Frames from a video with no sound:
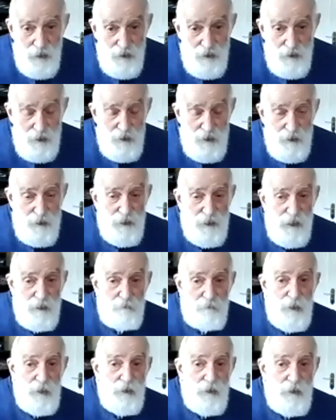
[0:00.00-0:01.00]
I say
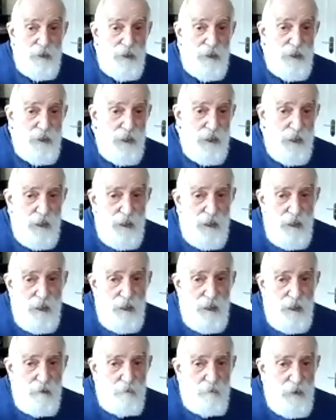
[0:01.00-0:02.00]
because
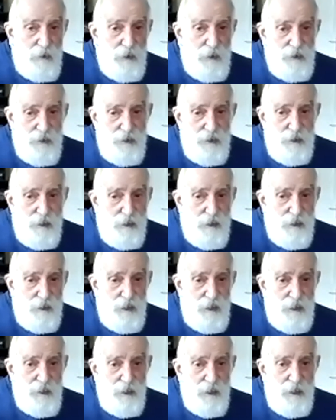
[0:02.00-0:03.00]

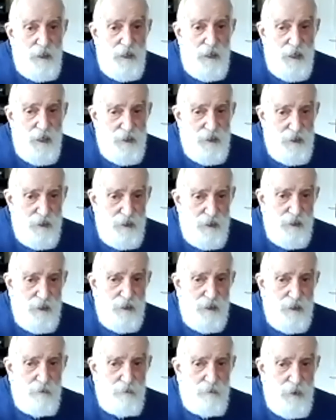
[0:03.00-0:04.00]
these are lessons
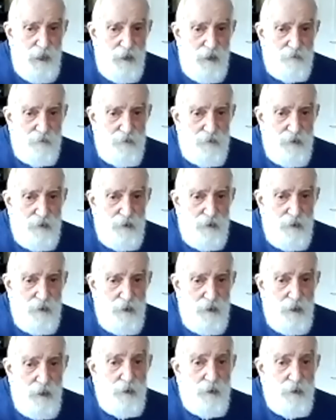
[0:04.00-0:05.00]
that we have to
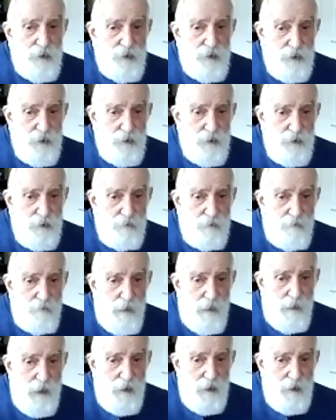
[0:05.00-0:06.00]
go through.
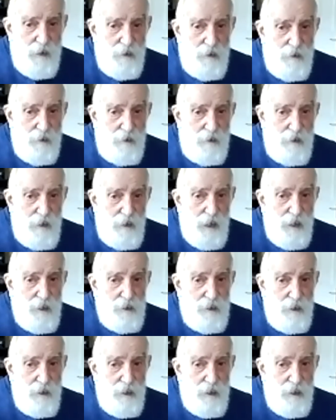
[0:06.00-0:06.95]
And